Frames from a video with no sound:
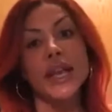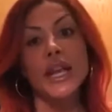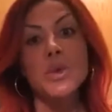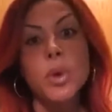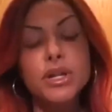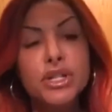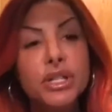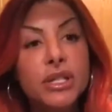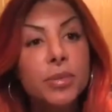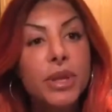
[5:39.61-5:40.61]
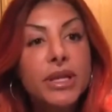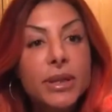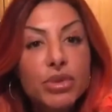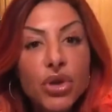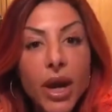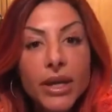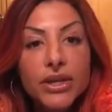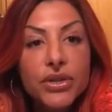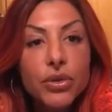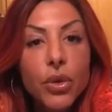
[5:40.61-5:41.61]
Any questions, please? I'm trying to
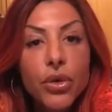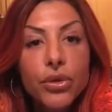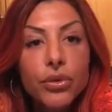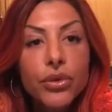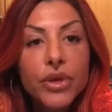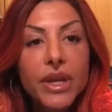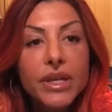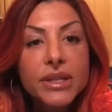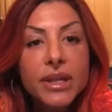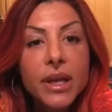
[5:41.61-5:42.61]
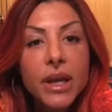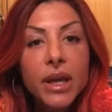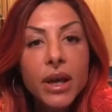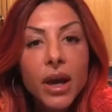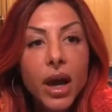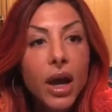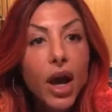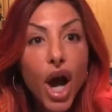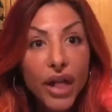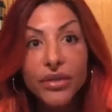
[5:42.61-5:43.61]
scroll through these uh,
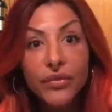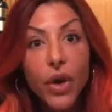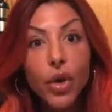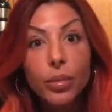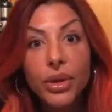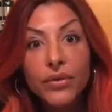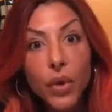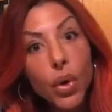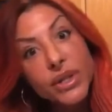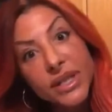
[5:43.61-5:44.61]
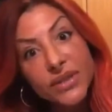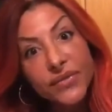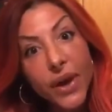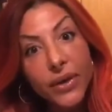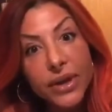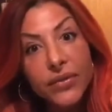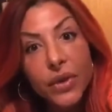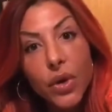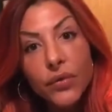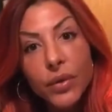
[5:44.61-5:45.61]
on the phone, but of course that's very
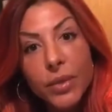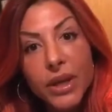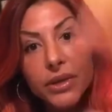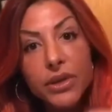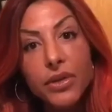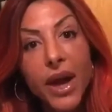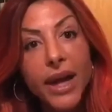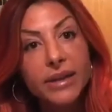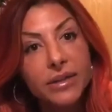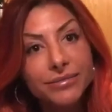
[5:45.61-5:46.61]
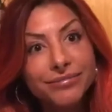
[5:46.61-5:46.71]
difficult for me to do that.